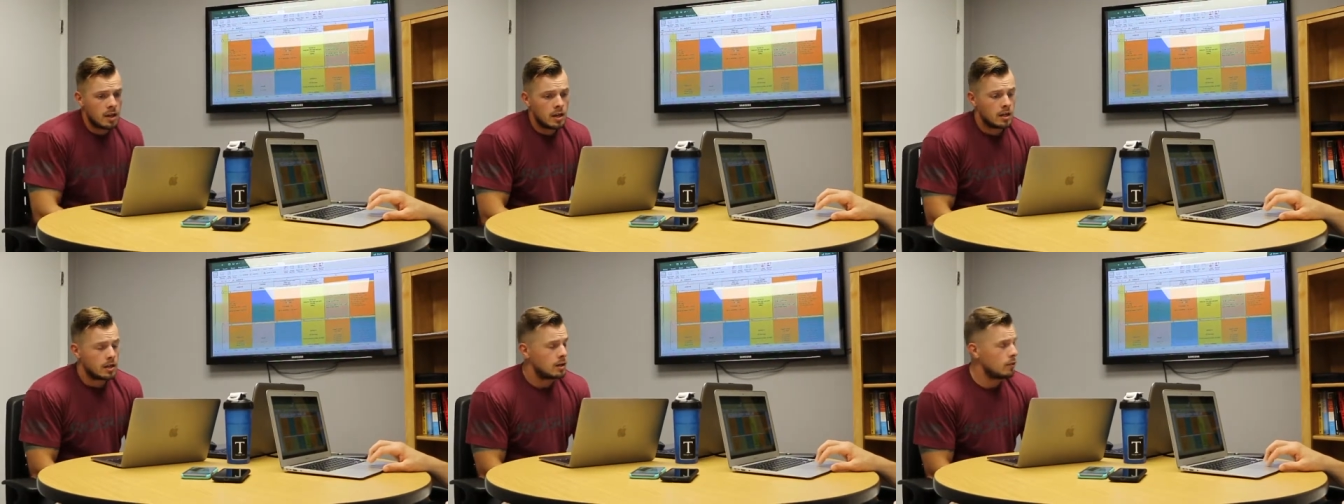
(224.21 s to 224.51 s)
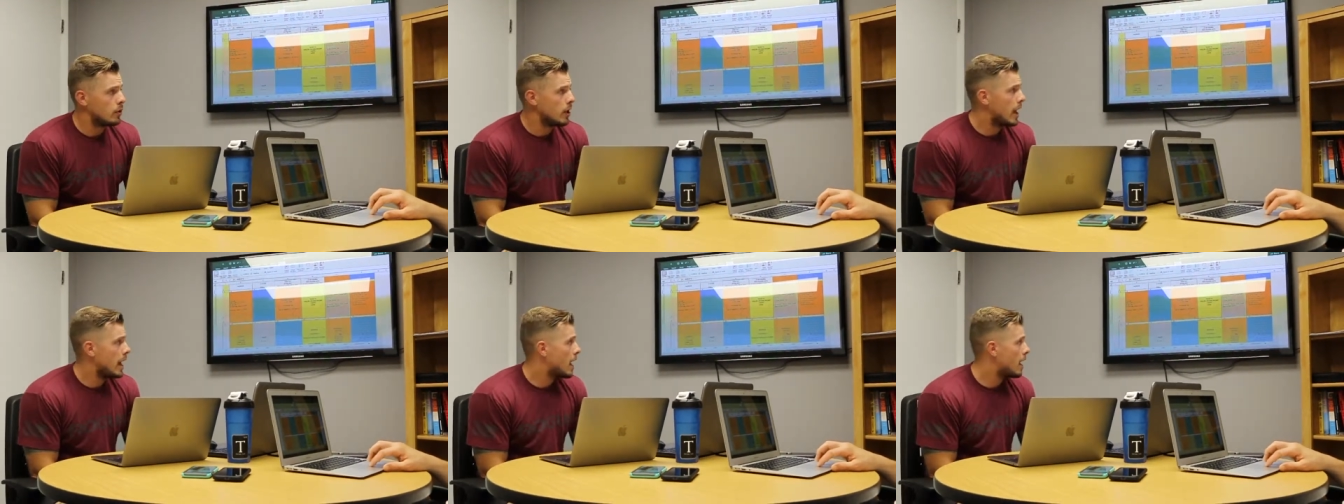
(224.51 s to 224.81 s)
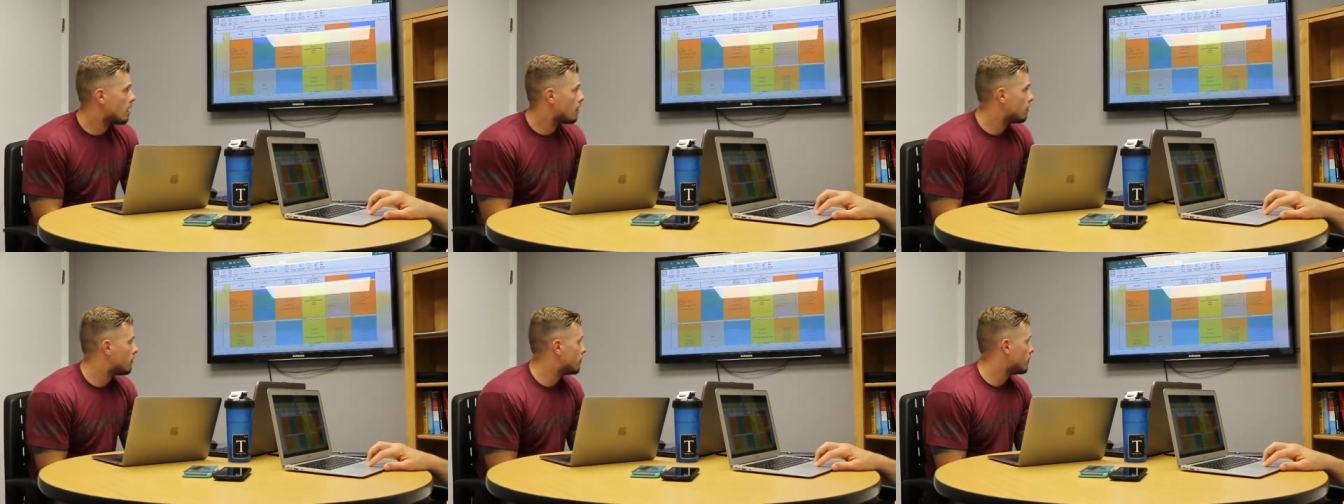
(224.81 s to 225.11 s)
do we
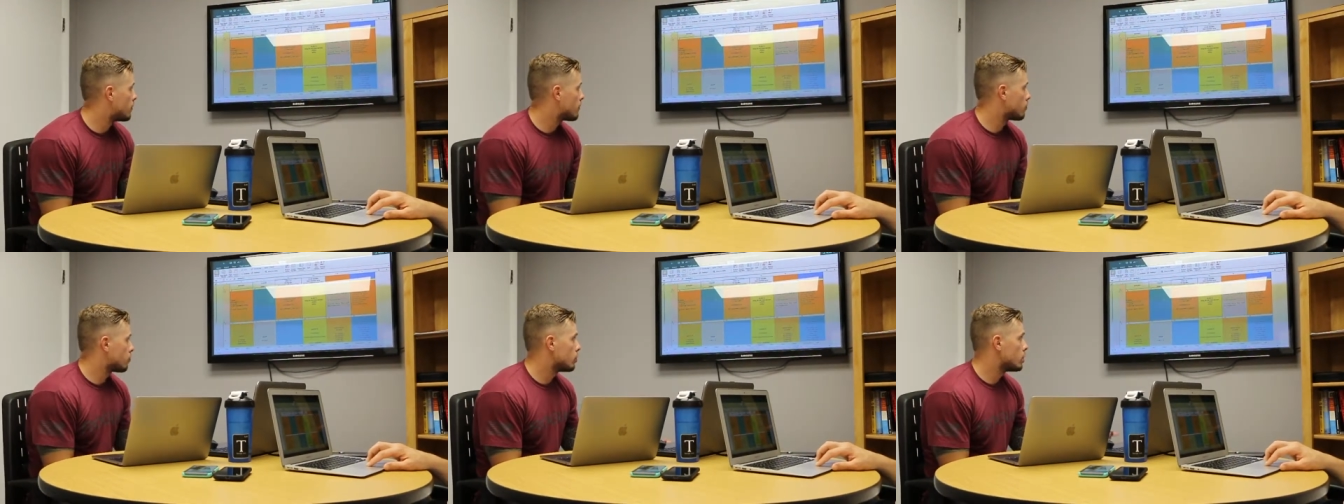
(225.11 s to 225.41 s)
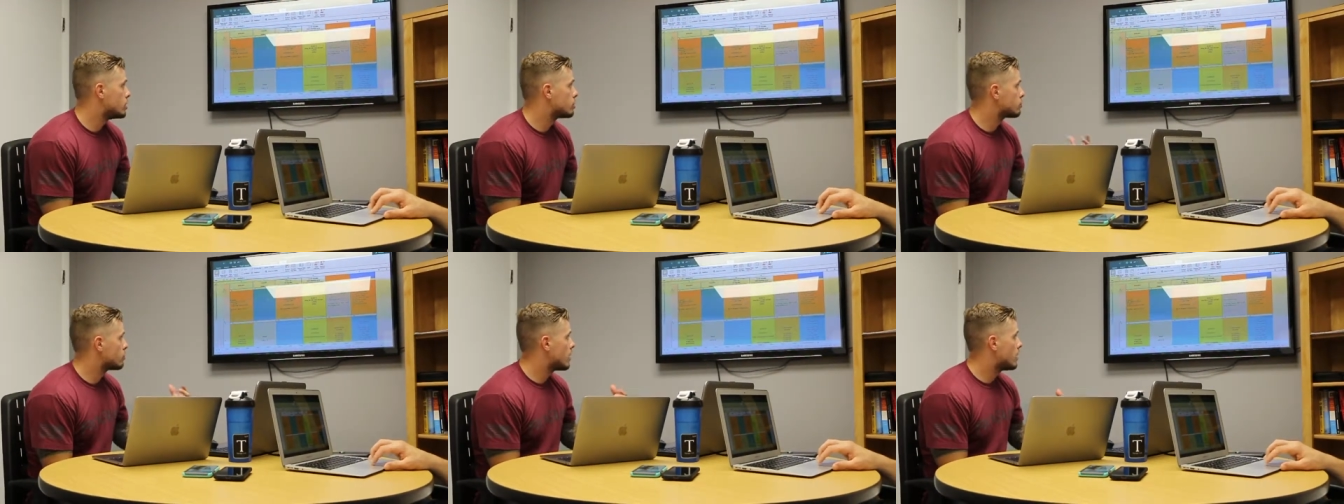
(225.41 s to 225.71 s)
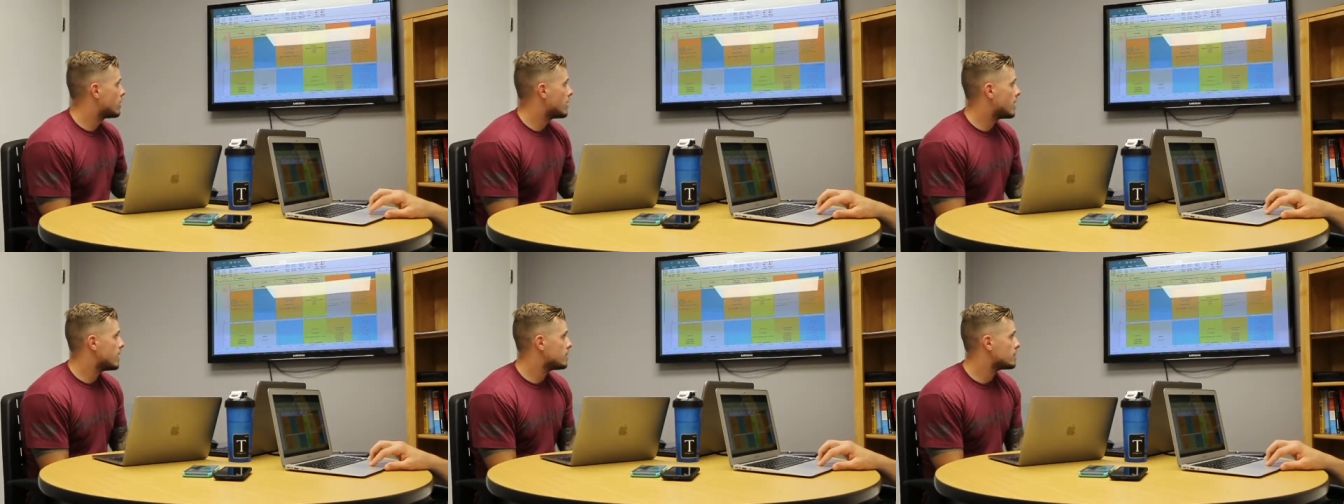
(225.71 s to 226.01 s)
have 3 straight
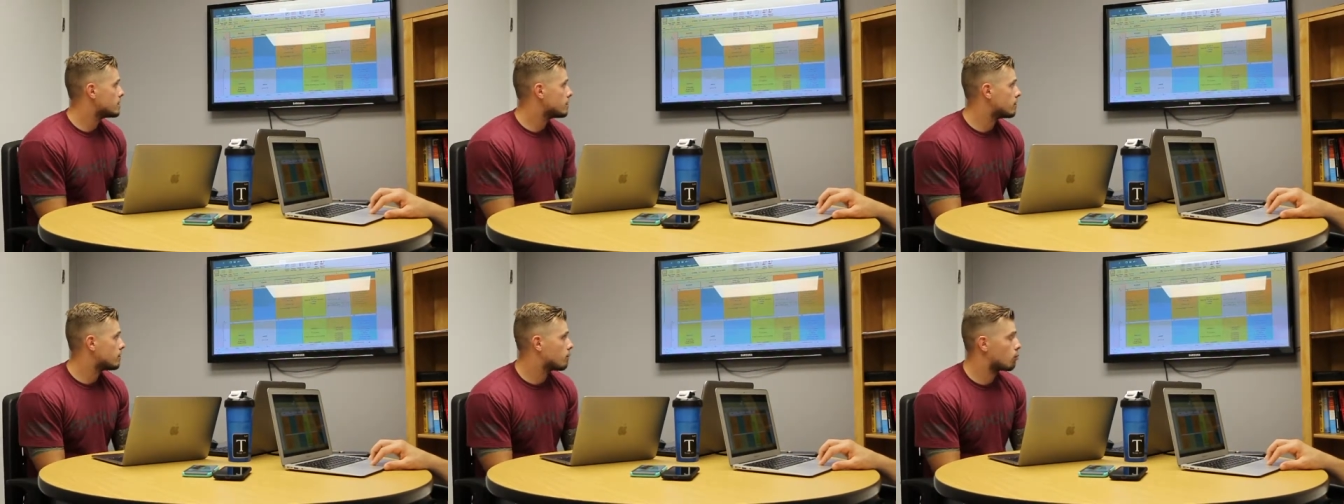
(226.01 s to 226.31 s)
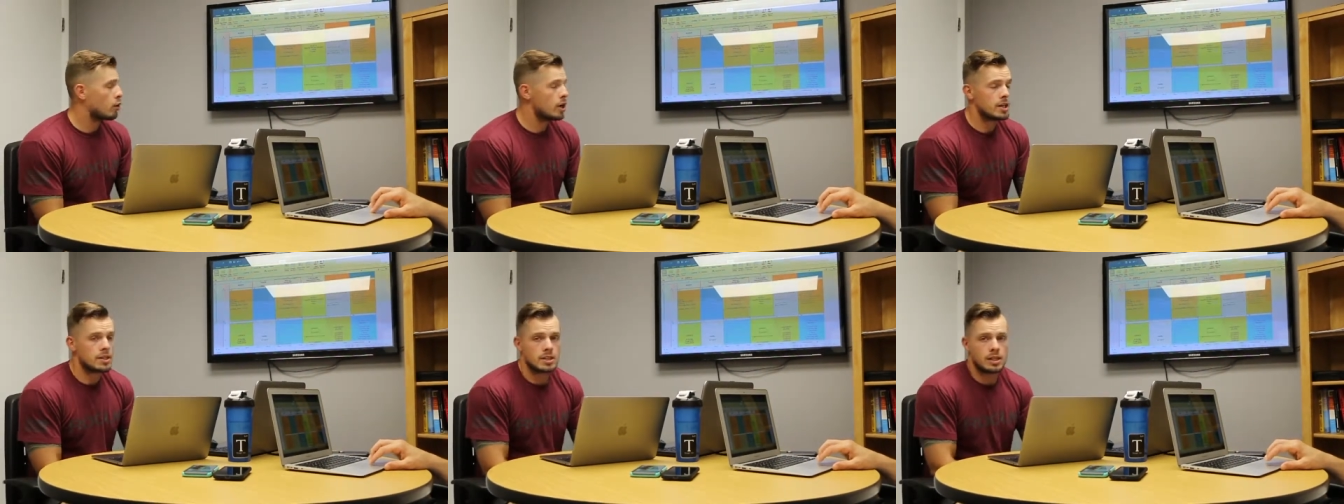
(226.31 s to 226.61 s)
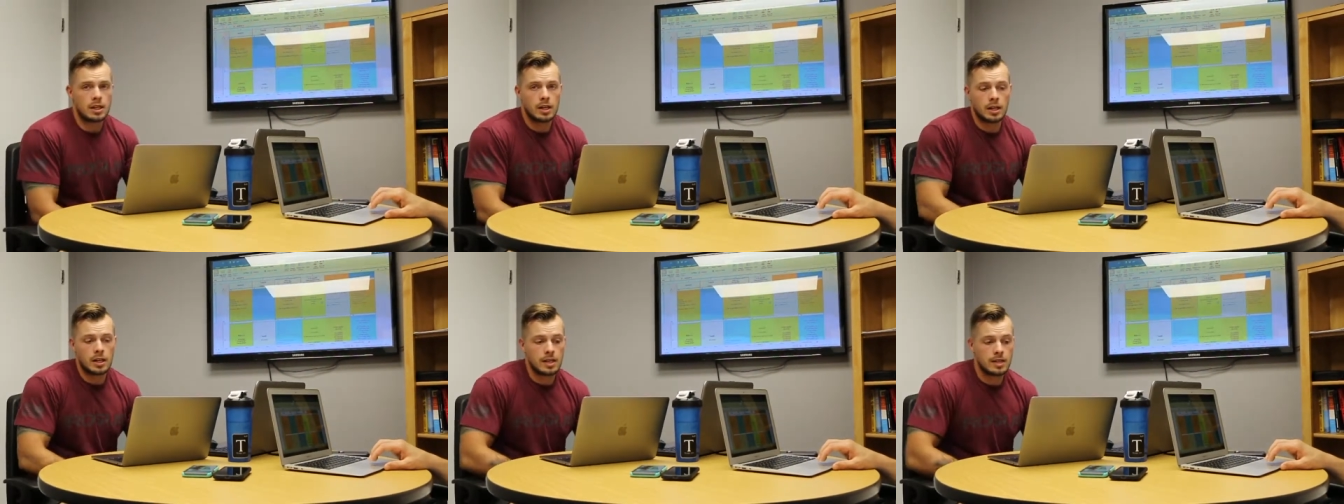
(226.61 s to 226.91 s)
days of pressing in it?